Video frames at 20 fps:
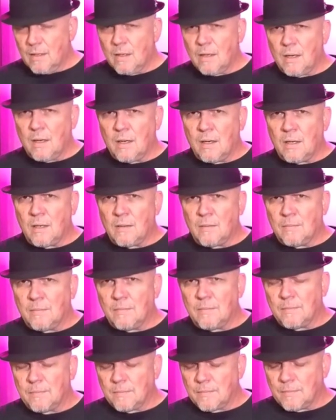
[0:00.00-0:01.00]

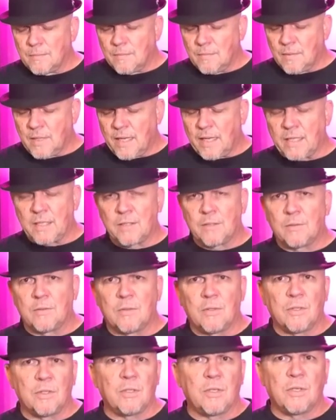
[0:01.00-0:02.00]
Um, that's
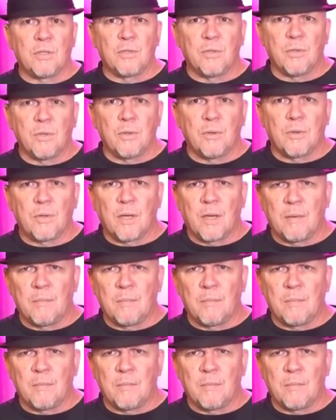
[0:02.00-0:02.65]
just the truth. I,